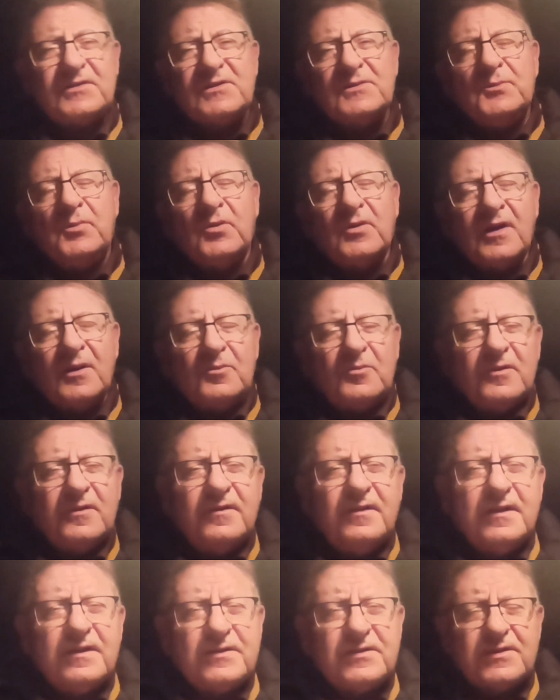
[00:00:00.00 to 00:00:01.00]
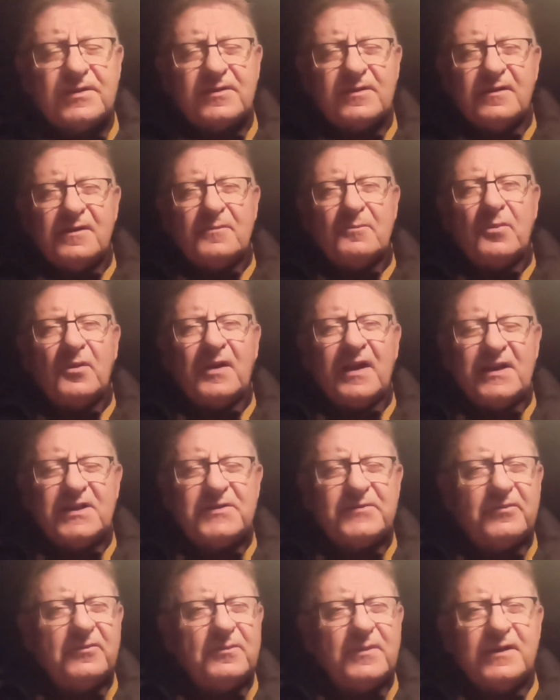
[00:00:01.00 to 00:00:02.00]
has to put up with this
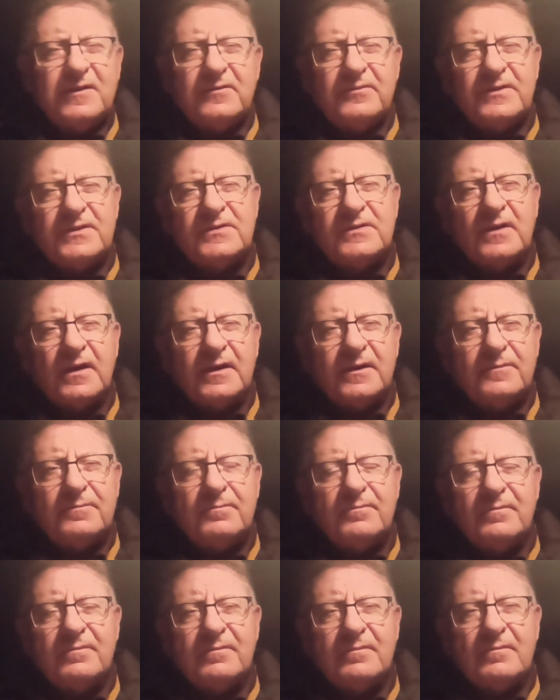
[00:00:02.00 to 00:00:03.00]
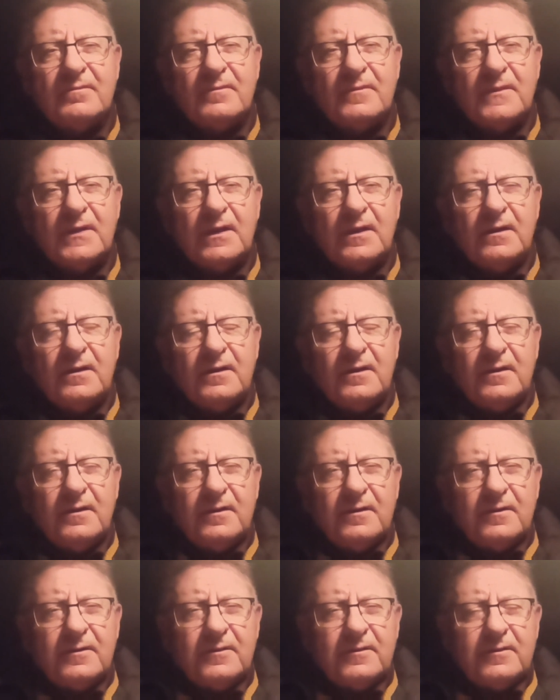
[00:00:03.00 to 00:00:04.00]
blasphemy of his name
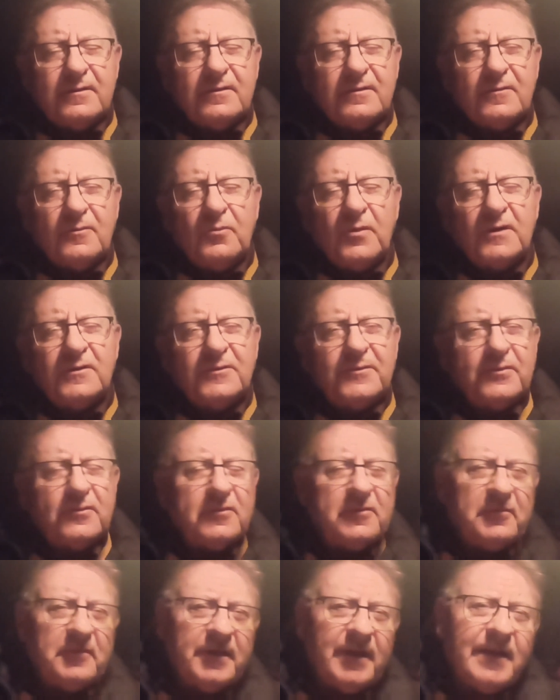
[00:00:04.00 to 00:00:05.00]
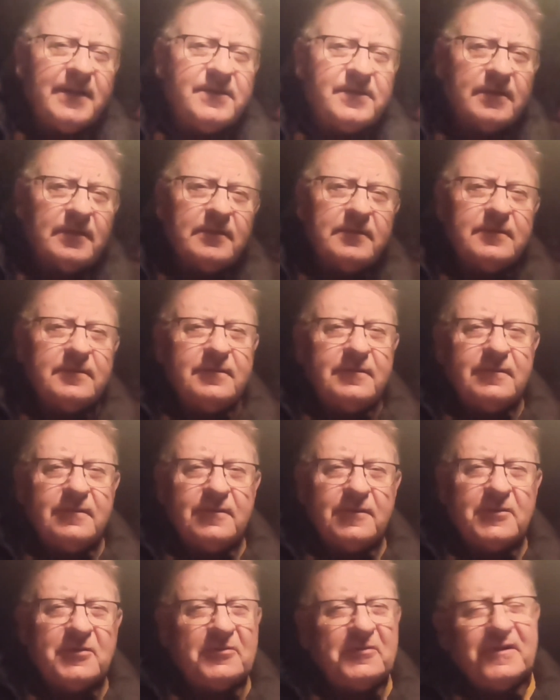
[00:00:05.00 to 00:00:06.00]
the wonderful Creator,
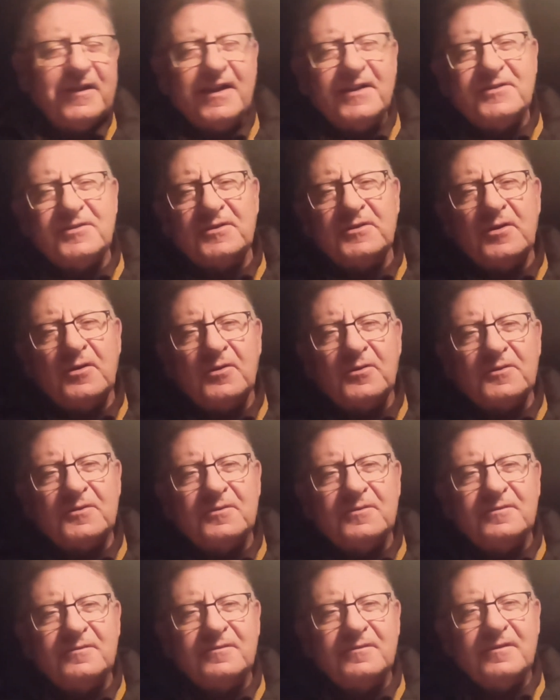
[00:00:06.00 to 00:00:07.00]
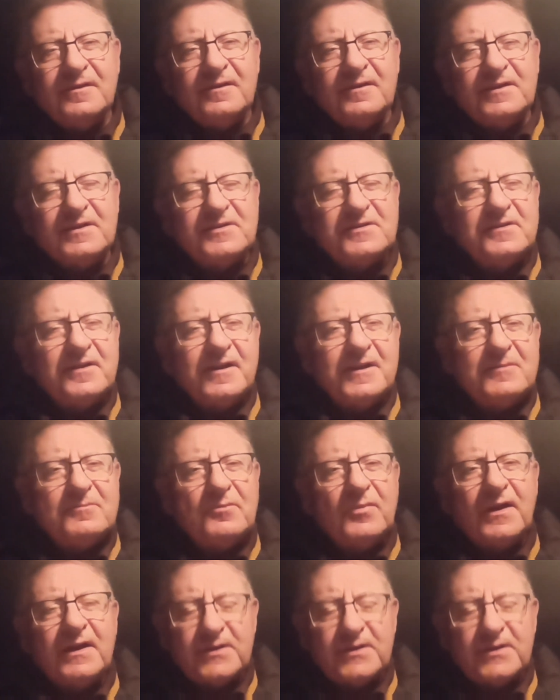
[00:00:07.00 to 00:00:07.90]
the Creator God, his name